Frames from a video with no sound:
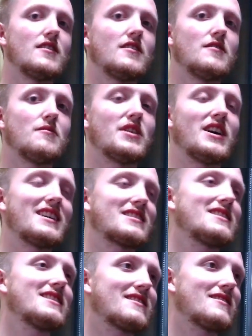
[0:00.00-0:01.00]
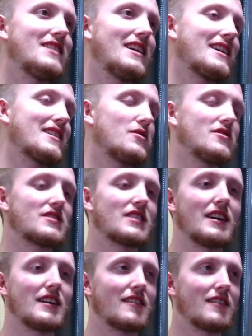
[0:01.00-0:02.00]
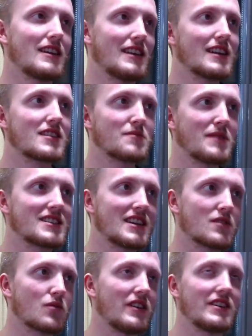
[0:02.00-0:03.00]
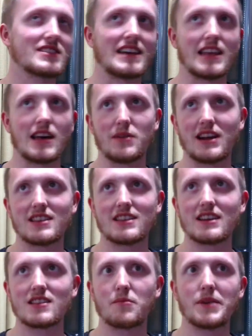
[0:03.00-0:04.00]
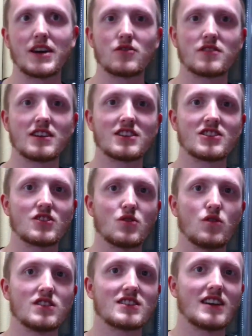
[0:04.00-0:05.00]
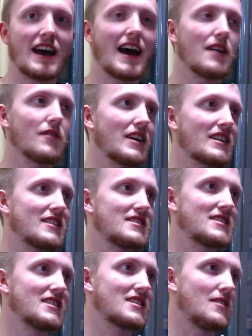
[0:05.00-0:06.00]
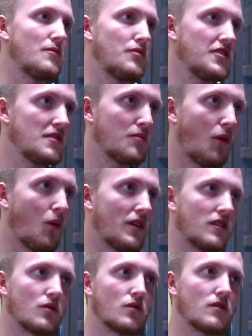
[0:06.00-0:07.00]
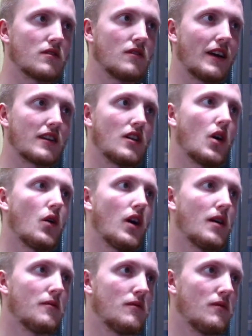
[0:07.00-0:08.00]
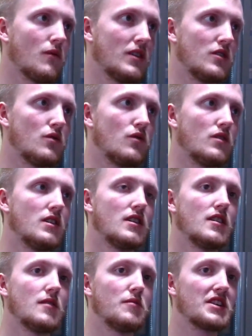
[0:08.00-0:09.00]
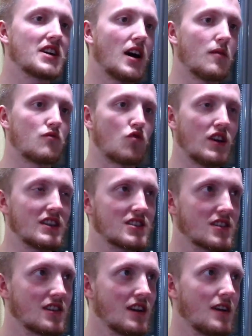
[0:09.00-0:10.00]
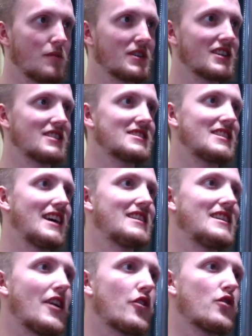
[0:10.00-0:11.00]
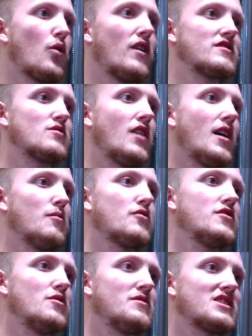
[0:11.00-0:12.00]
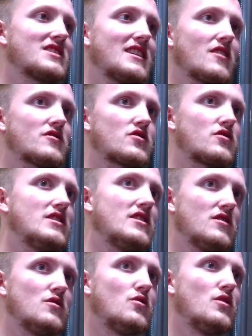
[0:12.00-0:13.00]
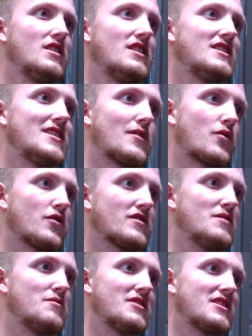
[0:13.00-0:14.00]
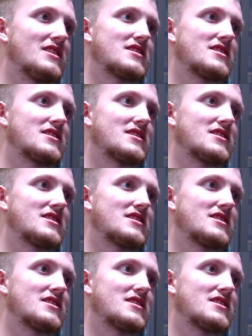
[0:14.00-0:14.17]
But I think, yeah, I get what you're saying. That does make sense why they say that. But I think the better thing to do is to have like consistent people when you go up, when you become rich, because then they're the ones who humble you because they don't treat you differently because of